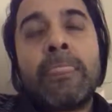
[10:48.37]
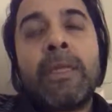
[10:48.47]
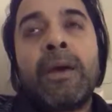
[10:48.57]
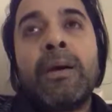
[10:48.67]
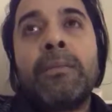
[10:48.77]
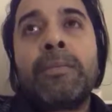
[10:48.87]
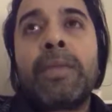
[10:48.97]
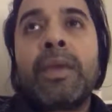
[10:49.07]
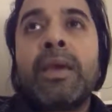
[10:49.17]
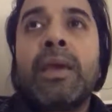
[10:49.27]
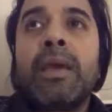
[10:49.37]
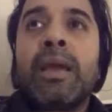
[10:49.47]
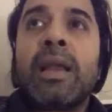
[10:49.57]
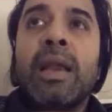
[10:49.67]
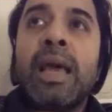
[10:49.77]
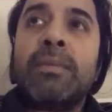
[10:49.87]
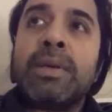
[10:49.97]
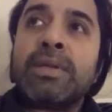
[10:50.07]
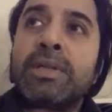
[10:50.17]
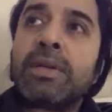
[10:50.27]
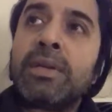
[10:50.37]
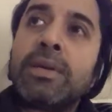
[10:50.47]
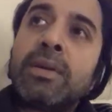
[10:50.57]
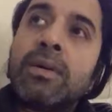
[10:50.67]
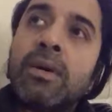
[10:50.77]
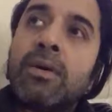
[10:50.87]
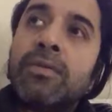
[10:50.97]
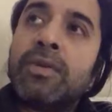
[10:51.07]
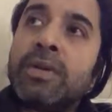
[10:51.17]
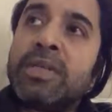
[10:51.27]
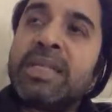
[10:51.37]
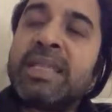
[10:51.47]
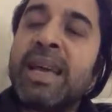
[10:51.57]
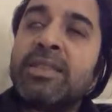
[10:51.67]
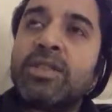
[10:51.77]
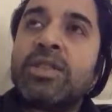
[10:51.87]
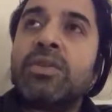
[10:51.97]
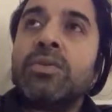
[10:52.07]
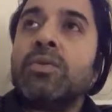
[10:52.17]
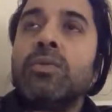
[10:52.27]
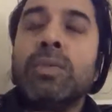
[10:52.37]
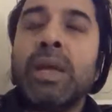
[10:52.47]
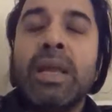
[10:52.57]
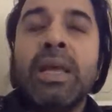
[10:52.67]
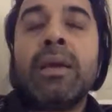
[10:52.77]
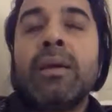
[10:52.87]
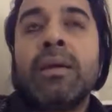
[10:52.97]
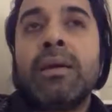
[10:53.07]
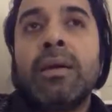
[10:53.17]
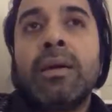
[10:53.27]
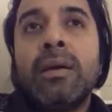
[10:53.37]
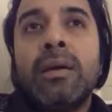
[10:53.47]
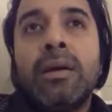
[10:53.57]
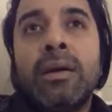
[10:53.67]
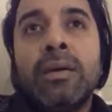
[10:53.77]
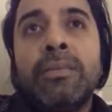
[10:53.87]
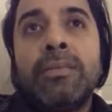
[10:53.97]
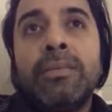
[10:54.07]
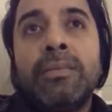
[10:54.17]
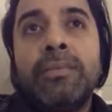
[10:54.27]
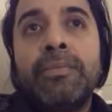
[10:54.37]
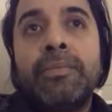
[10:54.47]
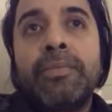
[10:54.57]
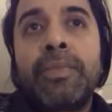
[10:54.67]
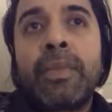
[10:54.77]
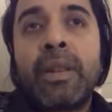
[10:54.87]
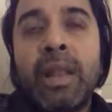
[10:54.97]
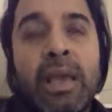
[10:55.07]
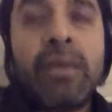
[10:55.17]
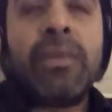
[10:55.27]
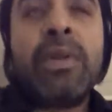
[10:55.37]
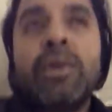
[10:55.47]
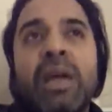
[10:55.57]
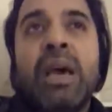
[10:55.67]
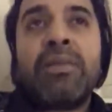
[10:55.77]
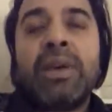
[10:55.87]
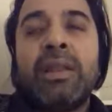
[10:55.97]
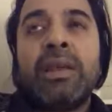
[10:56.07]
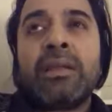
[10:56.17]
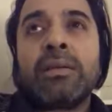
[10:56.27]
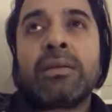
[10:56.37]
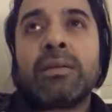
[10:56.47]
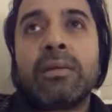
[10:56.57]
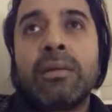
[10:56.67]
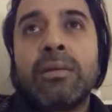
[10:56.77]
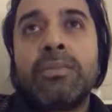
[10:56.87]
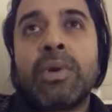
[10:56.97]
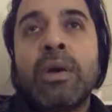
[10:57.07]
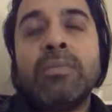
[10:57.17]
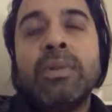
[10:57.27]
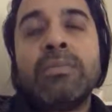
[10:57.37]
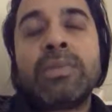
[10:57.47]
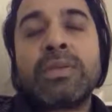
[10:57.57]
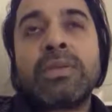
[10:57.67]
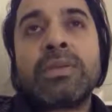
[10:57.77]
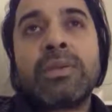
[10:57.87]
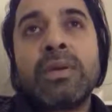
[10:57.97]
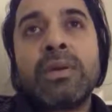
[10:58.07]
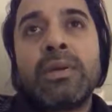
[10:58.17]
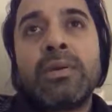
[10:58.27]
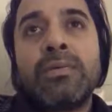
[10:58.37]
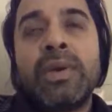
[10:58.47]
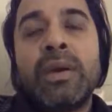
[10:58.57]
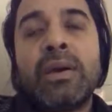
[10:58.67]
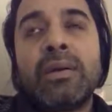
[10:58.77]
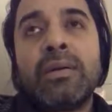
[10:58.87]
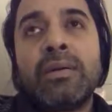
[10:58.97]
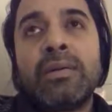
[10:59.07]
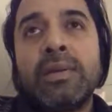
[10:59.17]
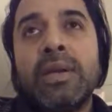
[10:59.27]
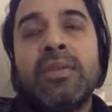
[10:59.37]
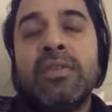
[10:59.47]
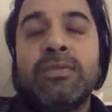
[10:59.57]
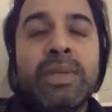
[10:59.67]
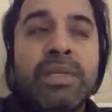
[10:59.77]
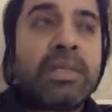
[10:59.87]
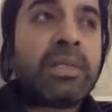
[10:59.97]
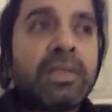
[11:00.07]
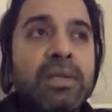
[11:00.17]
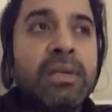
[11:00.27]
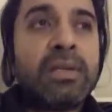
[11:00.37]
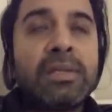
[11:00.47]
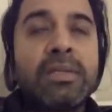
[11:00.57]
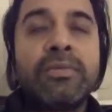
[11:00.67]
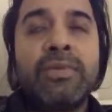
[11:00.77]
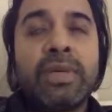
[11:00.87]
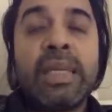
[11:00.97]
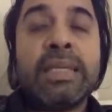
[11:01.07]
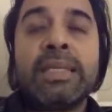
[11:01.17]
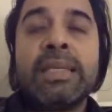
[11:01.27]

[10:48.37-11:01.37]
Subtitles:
a climate of statue building. Um, we don't have any other problems. The government is least worried